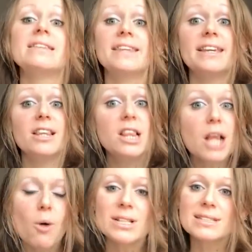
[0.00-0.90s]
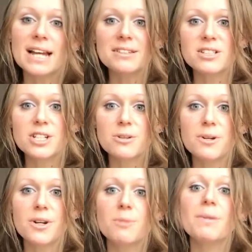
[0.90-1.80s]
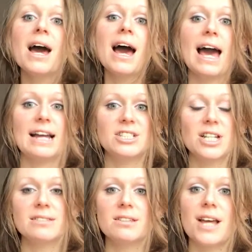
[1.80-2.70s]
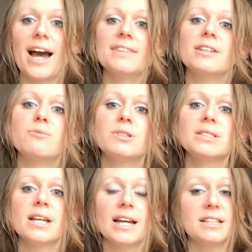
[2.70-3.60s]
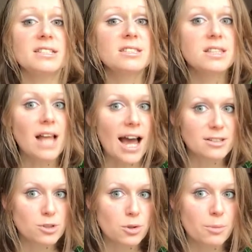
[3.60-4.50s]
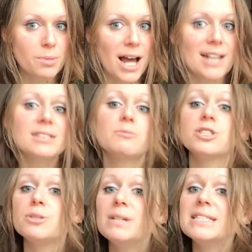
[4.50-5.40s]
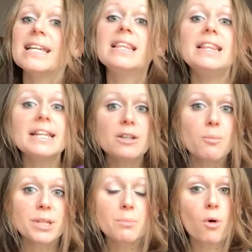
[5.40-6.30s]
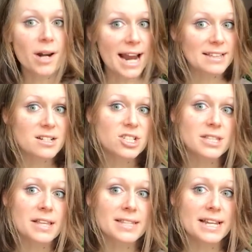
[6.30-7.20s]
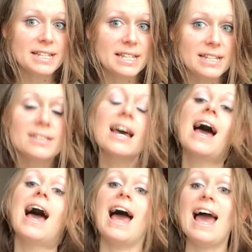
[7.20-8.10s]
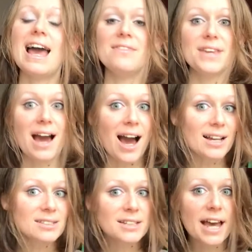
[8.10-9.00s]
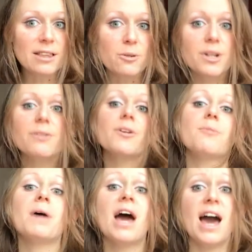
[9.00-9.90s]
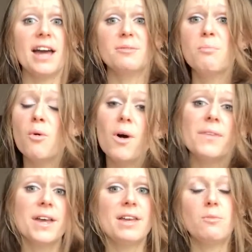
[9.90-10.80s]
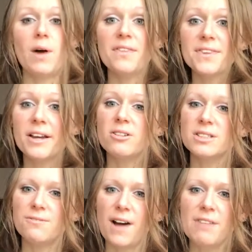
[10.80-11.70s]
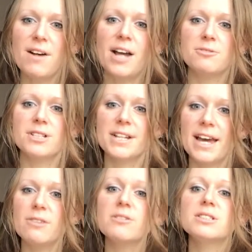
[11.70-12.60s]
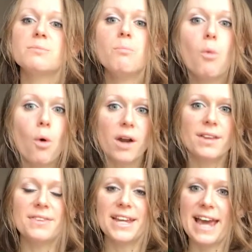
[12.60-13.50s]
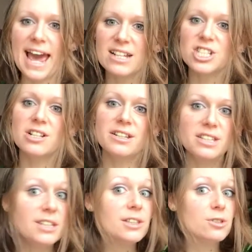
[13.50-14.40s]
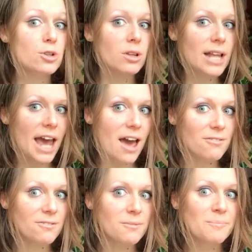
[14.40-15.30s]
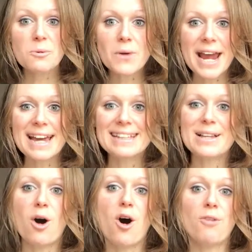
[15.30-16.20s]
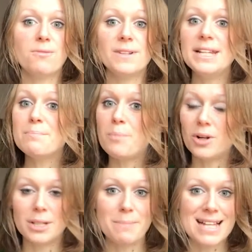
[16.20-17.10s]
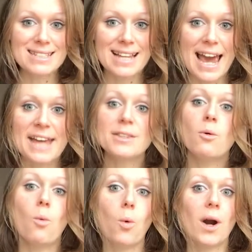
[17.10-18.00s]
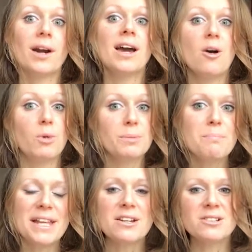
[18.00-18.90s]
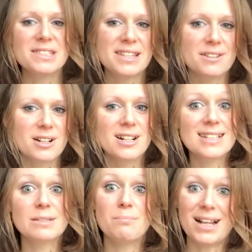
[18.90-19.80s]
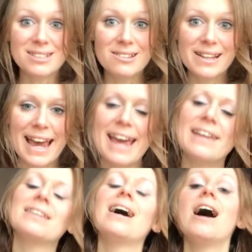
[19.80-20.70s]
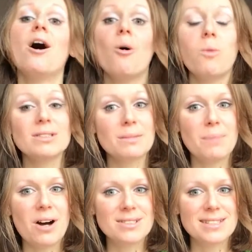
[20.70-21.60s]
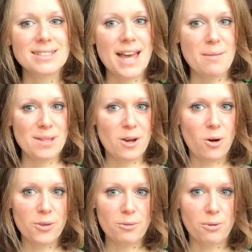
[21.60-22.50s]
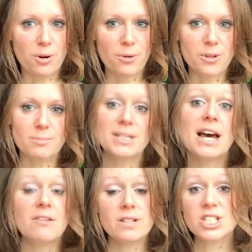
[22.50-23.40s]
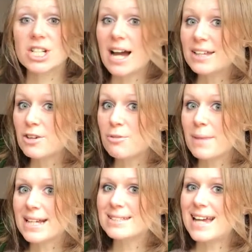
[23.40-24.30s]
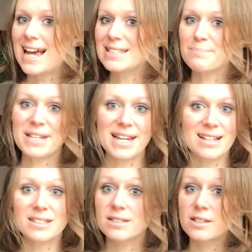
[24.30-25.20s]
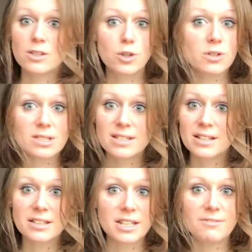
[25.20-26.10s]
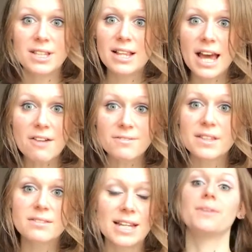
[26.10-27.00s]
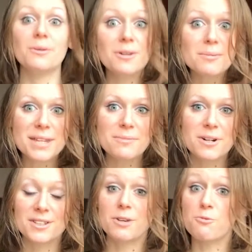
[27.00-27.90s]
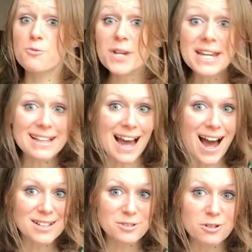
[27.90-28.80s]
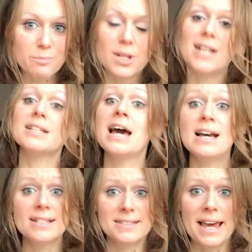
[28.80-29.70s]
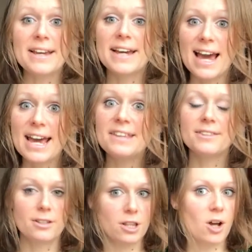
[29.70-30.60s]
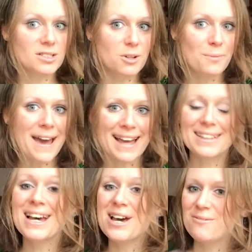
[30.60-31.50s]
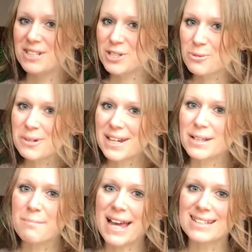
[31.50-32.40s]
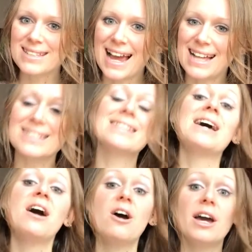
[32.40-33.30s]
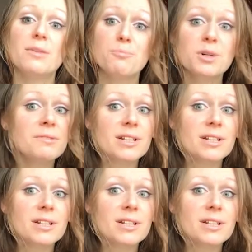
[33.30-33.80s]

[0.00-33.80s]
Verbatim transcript: The lowest energy group had just a diet that was in a slight surplus, which means a little bit more energy than they need, and the highest calorie group had more than one thousand five hundred calories more than they actually need to live. The rate of lean body mass gain, or what many consider as muscle gain, was about the same in all the four groups, which kind of makes sense because the dudes didn't even lift. The groups that were in a really high surplus, they gained lots of fat, which really makes sense. In